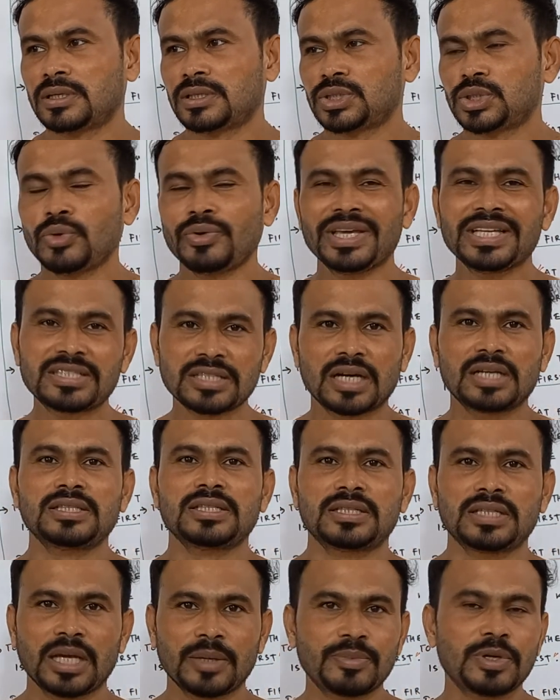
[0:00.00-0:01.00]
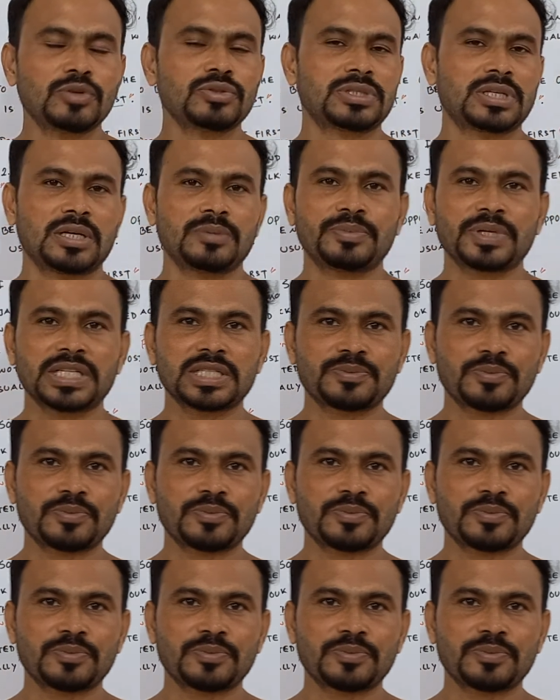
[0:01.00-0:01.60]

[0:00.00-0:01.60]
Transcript: to each other about company's